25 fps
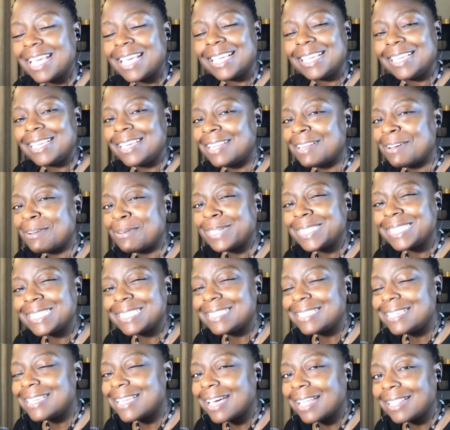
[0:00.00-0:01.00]
You know, it's
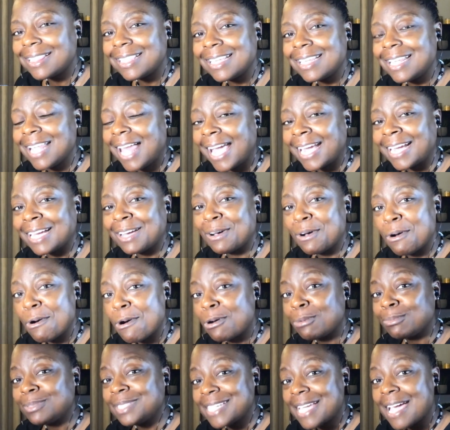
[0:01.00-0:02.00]
nothing like a
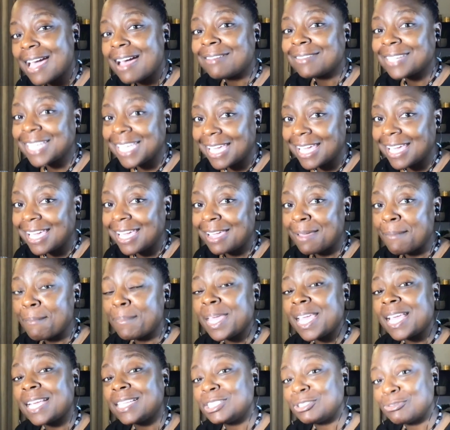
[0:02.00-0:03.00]
hometown kid
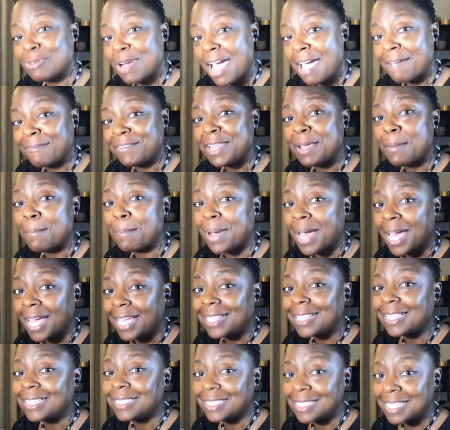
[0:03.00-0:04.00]
being drafted by
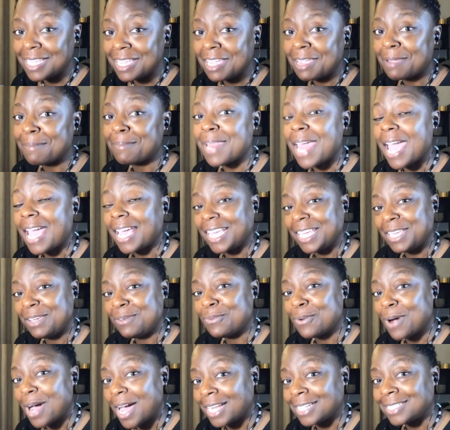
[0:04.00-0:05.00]
the team that he
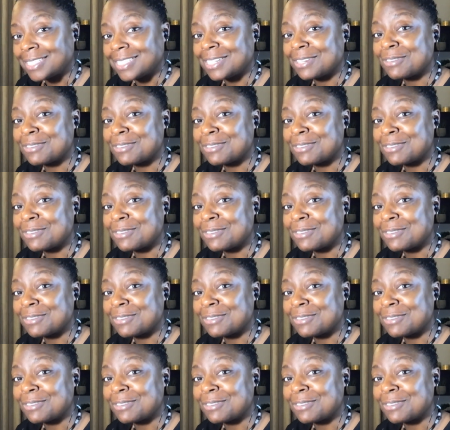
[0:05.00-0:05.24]
watched